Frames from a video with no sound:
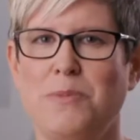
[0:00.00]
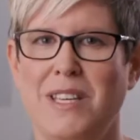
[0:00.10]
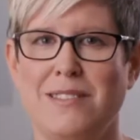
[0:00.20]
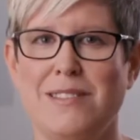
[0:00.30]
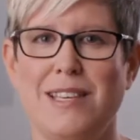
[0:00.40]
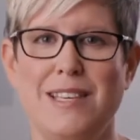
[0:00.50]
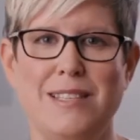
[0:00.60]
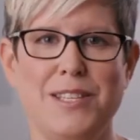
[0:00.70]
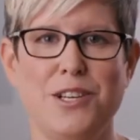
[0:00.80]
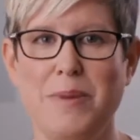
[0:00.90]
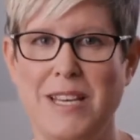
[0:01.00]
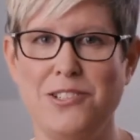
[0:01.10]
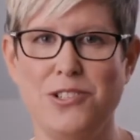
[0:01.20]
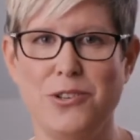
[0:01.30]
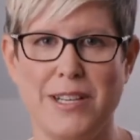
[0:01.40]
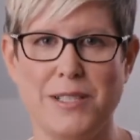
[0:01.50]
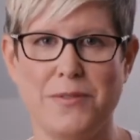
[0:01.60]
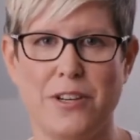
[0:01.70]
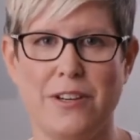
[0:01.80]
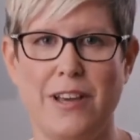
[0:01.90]
means easier patient
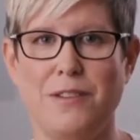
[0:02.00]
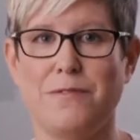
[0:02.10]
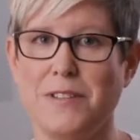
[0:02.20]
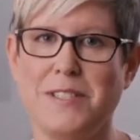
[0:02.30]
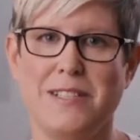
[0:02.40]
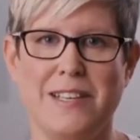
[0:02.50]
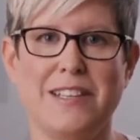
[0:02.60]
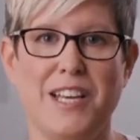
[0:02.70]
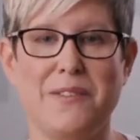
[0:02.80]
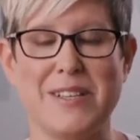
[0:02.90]
transfer and versatility of